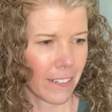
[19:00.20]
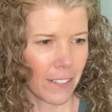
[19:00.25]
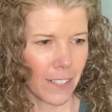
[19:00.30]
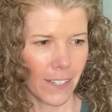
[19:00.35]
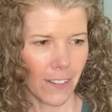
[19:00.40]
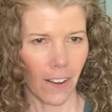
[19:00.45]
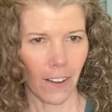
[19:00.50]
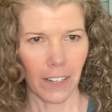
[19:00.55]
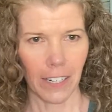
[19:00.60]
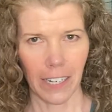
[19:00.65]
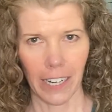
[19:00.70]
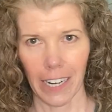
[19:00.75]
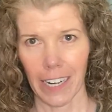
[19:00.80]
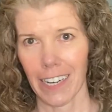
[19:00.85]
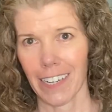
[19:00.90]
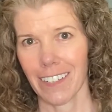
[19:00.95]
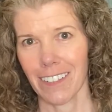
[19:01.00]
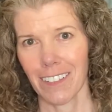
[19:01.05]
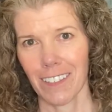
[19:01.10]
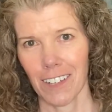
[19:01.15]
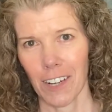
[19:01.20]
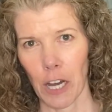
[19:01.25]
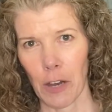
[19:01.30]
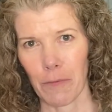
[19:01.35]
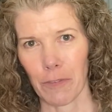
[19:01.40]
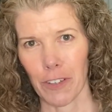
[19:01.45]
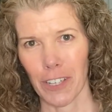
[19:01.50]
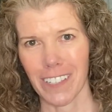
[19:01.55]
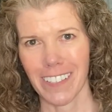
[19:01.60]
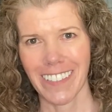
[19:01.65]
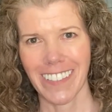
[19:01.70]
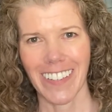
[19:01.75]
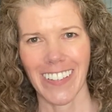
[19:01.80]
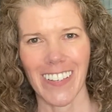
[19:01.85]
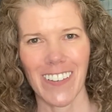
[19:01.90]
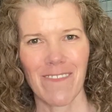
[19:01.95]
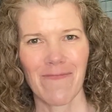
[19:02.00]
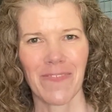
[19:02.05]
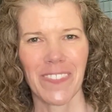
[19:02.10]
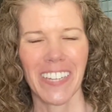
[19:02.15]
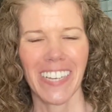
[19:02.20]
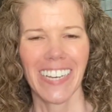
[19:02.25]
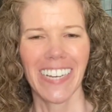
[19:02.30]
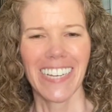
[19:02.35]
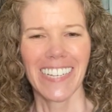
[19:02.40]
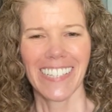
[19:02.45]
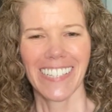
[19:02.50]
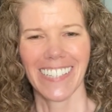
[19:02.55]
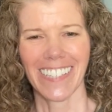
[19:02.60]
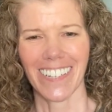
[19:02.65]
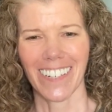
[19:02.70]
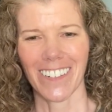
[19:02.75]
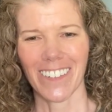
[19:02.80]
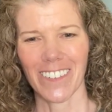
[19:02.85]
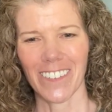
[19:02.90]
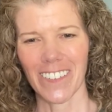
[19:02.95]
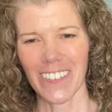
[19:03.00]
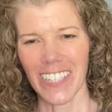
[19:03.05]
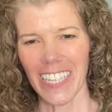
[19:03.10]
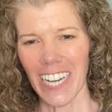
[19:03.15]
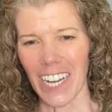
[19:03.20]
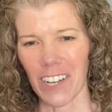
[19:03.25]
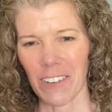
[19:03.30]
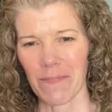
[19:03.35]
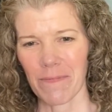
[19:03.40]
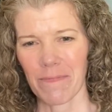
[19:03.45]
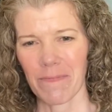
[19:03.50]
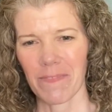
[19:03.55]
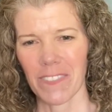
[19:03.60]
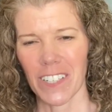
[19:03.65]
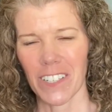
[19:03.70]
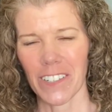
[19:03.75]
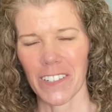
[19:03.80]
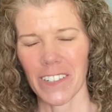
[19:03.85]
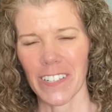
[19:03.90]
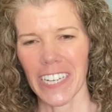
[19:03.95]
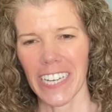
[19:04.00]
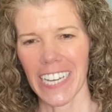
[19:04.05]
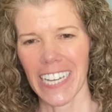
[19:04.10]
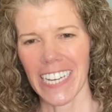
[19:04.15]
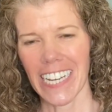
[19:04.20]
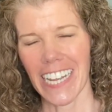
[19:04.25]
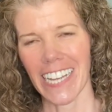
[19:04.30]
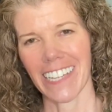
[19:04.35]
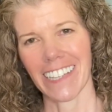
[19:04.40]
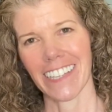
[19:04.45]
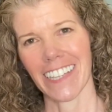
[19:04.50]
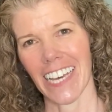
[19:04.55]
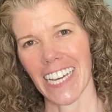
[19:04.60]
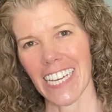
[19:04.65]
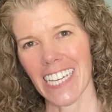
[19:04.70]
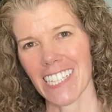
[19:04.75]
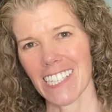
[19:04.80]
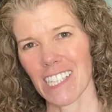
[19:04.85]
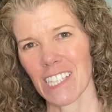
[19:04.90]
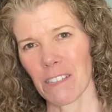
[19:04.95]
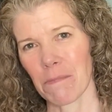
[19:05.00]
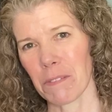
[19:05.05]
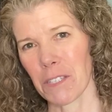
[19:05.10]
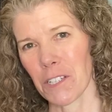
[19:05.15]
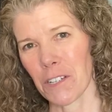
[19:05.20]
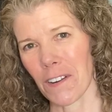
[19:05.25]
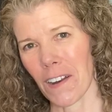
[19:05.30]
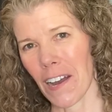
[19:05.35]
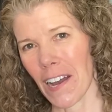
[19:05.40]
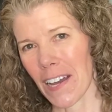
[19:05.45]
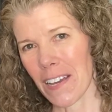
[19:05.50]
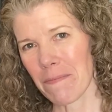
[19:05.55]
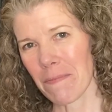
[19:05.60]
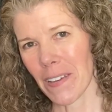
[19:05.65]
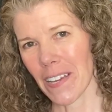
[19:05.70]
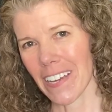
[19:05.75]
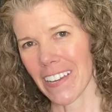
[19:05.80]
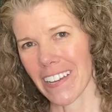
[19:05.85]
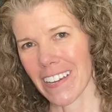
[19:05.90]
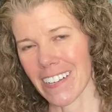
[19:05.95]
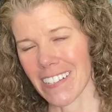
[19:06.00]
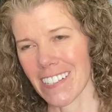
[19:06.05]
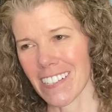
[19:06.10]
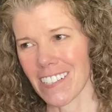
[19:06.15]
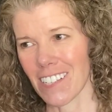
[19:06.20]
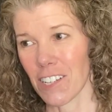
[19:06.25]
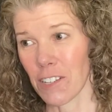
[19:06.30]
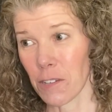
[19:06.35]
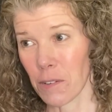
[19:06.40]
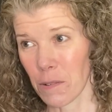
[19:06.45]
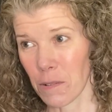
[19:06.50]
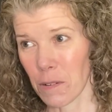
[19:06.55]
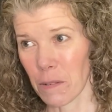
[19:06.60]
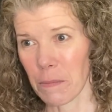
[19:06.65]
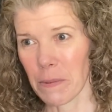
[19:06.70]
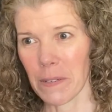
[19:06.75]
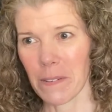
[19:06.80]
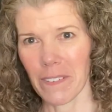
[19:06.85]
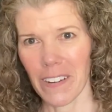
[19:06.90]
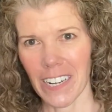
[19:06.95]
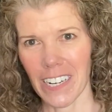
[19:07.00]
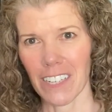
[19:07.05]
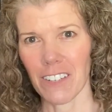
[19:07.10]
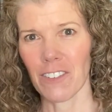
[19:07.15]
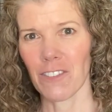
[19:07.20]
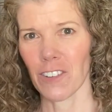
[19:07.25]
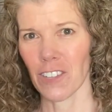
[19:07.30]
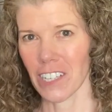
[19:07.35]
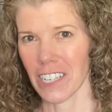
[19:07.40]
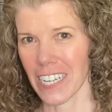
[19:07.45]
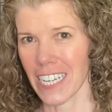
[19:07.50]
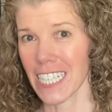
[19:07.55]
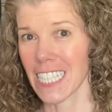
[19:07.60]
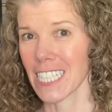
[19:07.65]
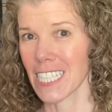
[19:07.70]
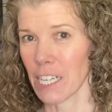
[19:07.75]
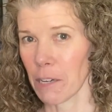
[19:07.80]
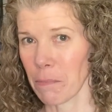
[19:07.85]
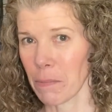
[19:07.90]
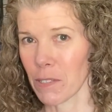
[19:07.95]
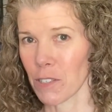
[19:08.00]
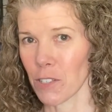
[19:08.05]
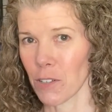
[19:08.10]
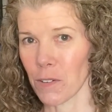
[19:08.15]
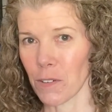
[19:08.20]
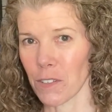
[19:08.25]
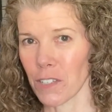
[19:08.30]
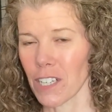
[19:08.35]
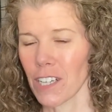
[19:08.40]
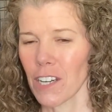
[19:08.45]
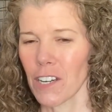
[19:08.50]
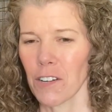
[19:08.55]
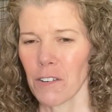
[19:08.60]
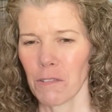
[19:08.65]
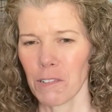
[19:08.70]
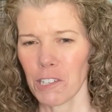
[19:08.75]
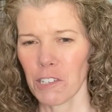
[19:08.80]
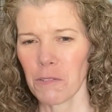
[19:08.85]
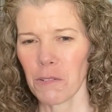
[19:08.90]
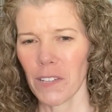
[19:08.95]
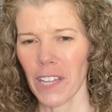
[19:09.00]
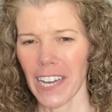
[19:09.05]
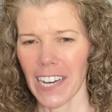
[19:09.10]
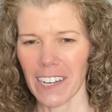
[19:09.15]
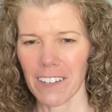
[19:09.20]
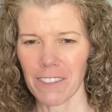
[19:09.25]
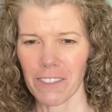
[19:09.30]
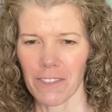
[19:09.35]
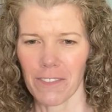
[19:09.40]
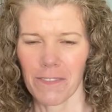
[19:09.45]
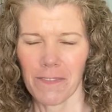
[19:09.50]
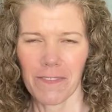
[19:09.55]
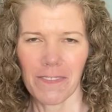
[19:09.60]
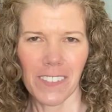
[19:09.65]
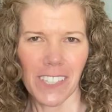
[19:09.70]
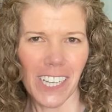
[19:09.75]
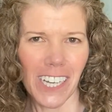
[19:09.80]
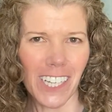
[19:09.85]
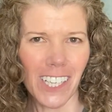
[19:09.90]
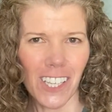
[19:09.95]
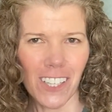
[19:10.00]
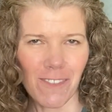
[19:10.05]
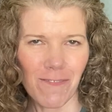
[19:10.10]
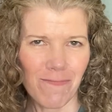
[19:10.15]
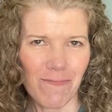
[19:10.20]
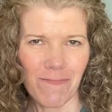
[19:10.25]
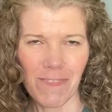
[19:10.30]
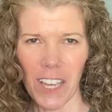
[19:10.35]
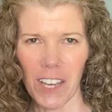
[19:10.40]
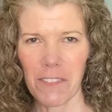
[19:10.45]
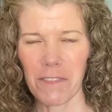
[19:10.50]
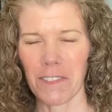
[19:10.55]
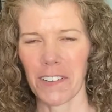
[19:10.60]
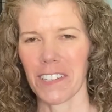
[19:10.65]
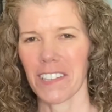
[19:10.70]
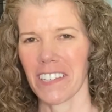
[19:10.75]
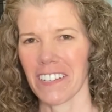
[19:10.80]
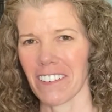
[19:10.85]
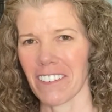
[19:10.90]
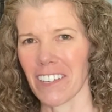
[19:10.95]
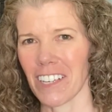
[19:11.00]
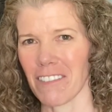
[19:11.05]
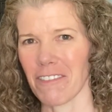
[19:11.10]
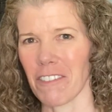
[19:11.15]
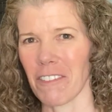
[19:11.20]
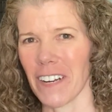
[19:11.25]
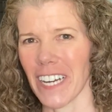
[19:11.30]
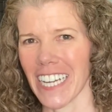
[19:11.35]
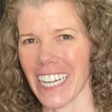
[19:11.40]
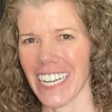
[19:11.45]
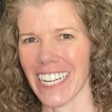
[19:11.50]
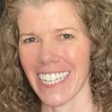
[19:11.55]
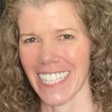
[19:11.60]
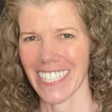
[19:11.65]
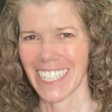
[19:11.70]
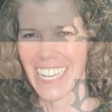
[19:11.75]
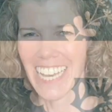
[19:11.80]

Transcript: sock knitting, obviously. So yeah, go ahead and like and subscribe, and you will be ready for the next episode, which will have a fun little giveaway in it.